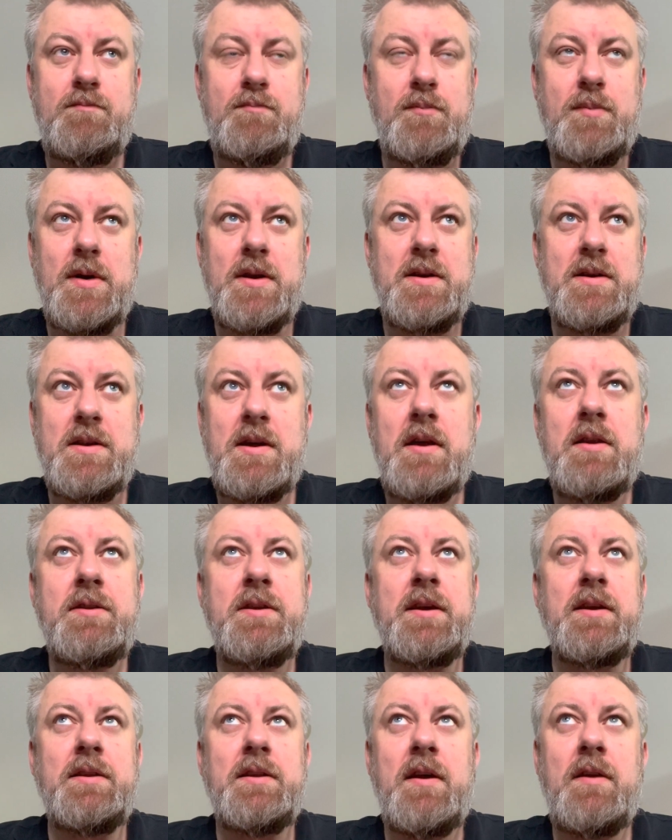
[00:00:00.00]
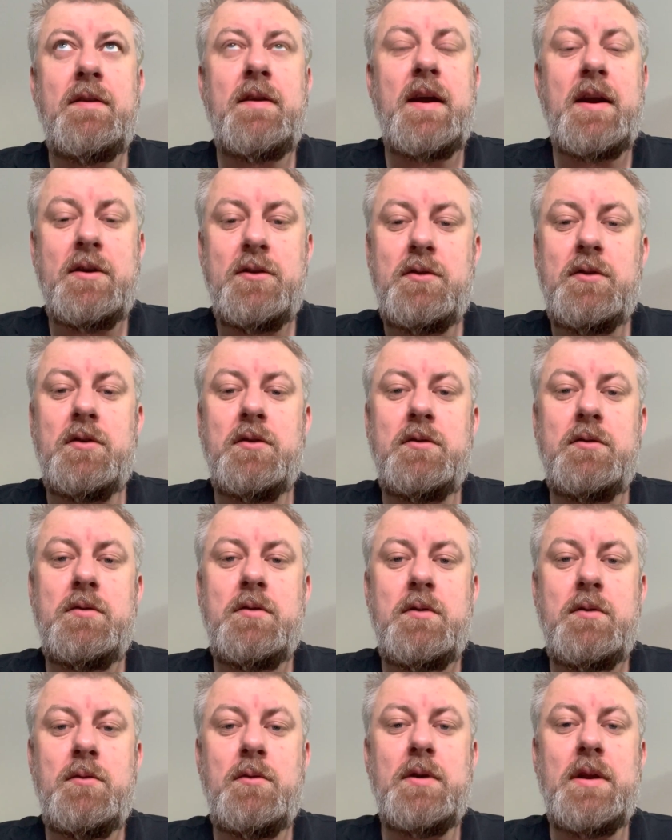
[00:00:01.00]
but nothing that they do
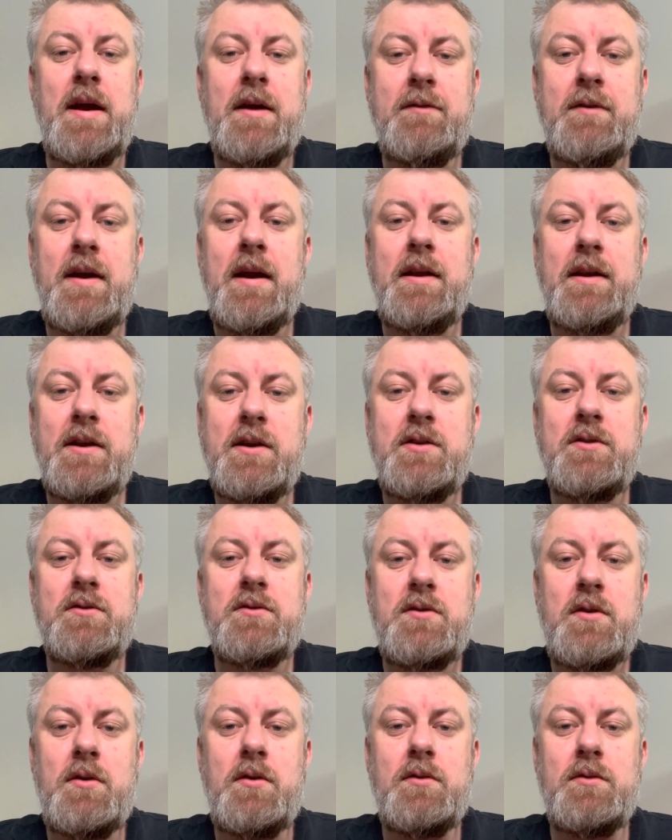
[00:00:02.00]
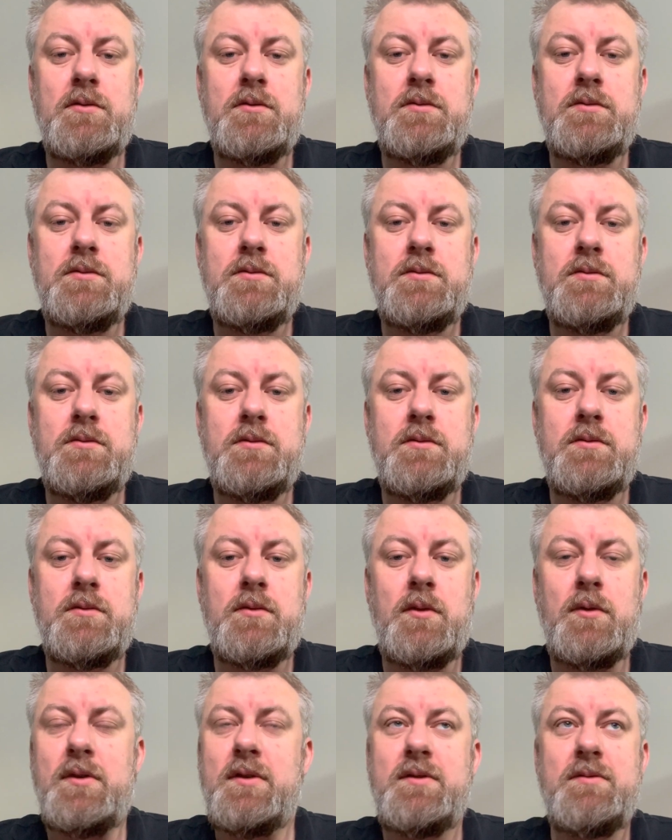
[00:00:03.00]
will have any control,
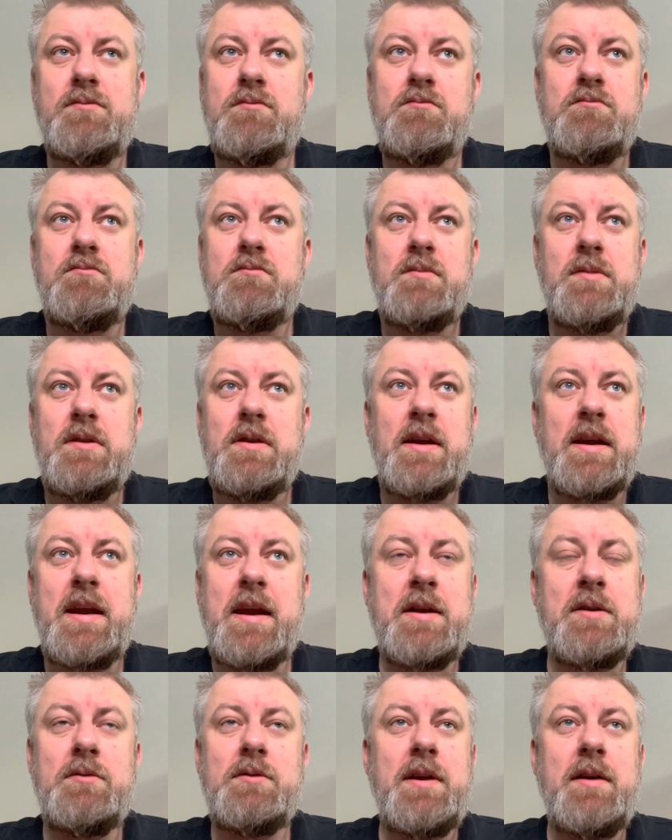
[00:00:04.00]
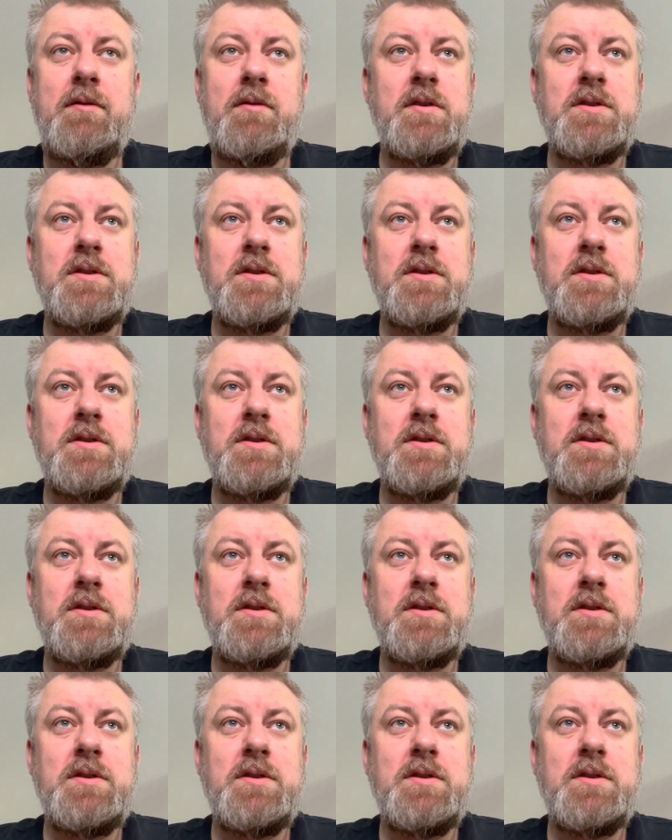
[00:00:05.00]
or like it'll never